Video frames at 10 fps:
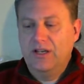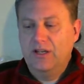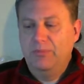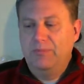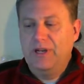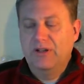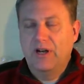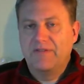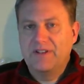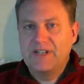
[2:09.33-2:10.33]
you peel
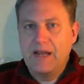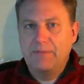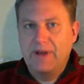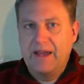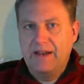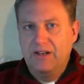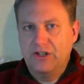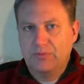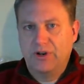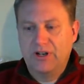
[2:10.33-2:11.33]
off the tape and you
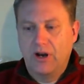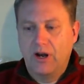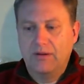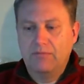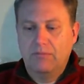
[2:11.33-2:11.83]
just put it on